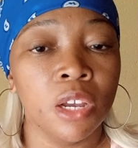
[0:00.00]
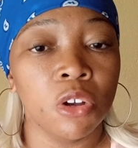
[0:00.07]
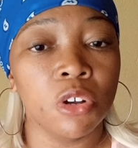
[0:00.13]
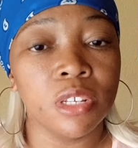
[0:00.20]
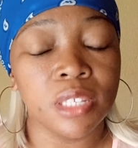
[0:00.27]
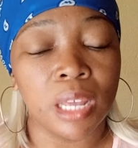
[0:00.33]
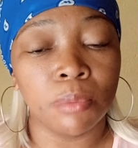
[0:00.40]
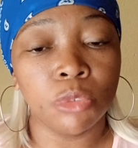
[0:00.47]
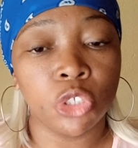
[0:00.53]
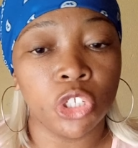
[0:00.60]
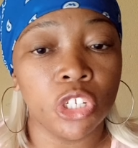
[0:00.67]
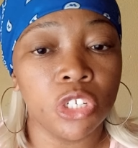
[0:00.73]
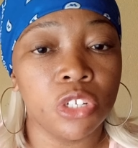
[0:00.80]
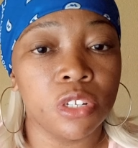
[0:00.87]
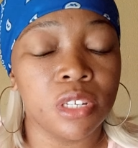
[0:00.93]
Because some
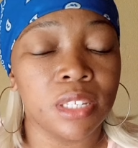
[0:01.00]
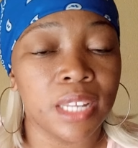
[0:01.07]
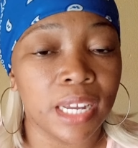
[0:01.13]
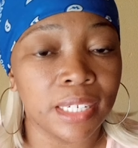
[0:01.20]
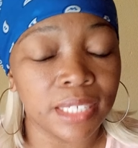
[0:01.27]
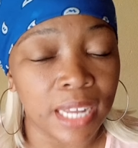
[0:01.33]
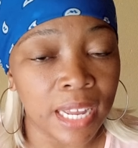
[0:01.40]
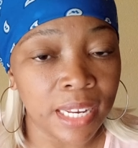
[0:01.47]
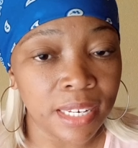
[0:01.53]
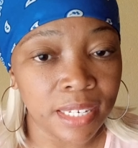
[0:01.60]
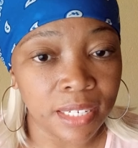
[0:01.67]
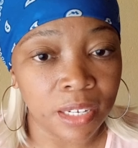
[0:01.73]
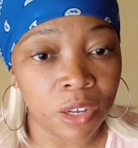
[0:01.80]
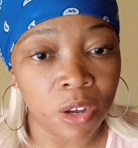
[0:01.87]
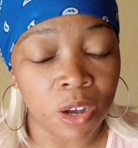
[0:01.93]
churches start
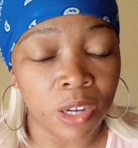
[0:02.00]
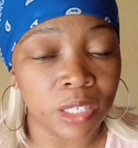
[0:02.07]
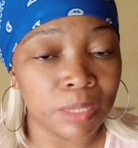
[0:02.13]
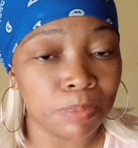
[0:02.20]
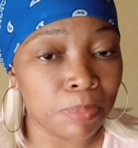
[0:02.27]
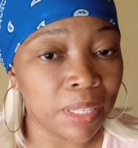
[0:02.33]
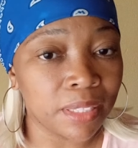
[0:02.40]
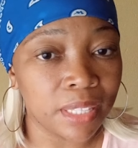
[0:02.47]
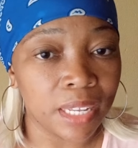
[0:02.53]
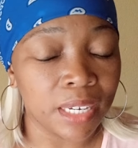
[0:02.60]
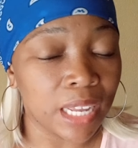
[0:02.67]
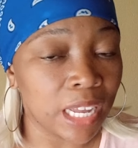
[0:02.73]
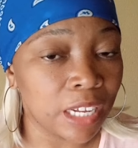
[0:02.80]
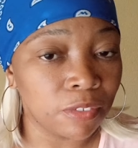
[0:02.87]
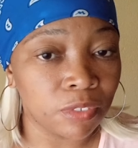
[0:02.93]
under God, but
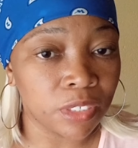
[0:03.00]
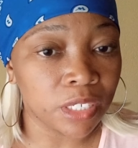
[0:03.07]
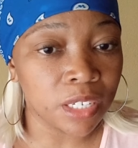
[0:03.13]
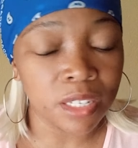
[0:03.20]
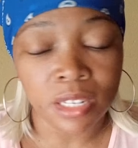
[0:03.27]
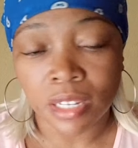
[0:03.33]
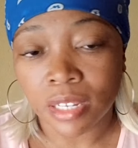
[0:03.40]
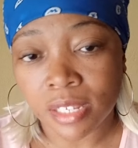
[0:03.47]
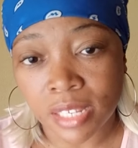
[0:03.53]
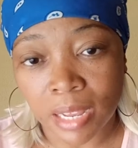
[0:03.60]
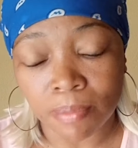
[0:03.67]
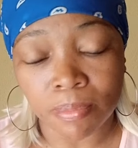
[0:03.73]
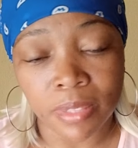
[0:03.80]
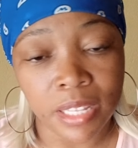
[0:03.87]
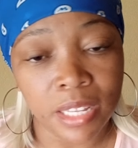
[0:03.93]
then after
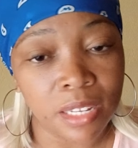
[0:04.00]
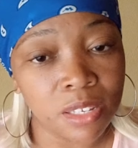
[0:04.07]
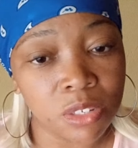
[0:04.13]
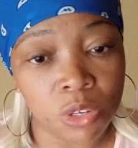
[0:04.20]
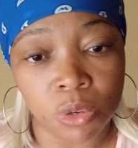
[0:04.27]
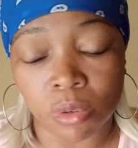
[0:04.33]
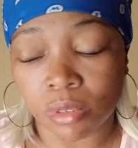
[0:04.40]
some things,